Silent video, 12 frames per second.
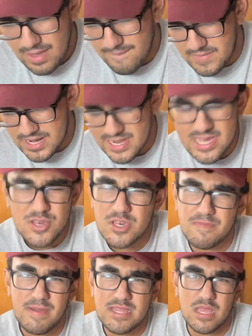But
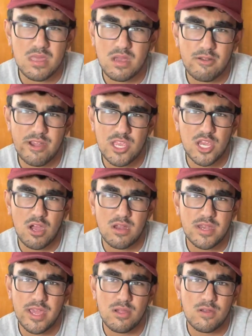disrespecting the great Sean
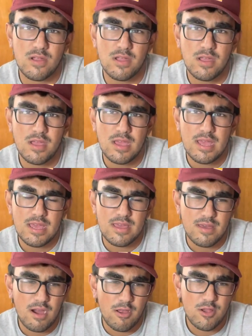Taylor,
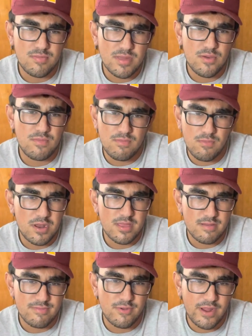arguably one of
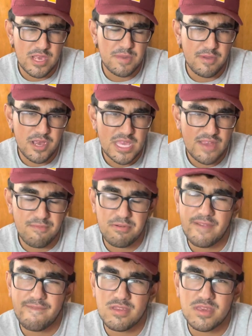the greatest players to ever
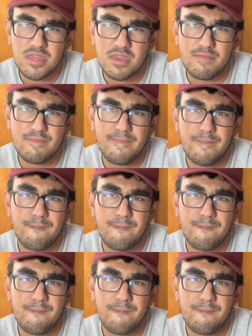play for this team.